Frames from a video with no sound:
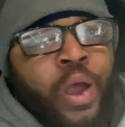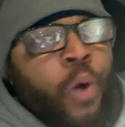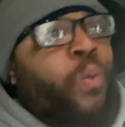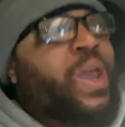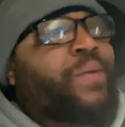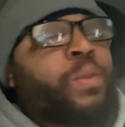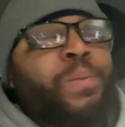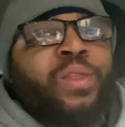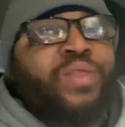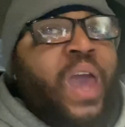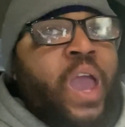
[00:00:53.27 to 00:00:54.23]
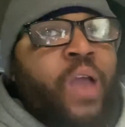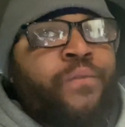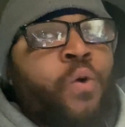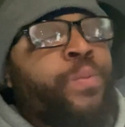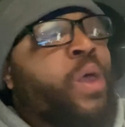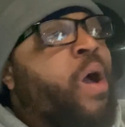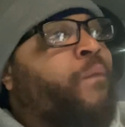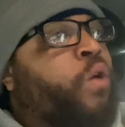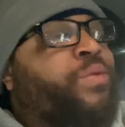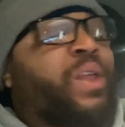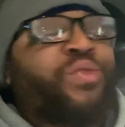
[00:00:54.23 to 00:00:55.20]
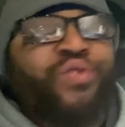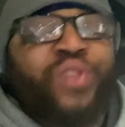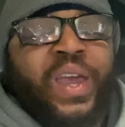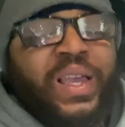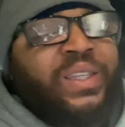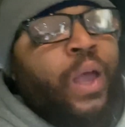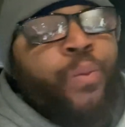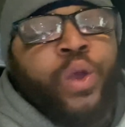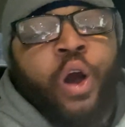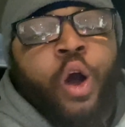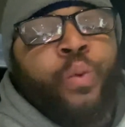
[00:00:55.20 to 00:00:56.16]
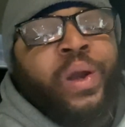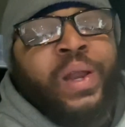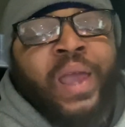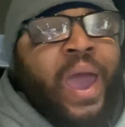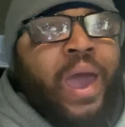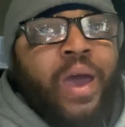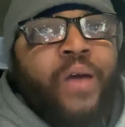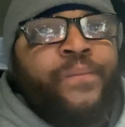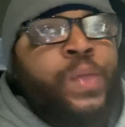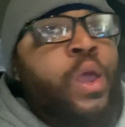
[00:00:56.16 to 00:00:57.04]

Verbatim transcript: We have to be thankful for the things that we already have.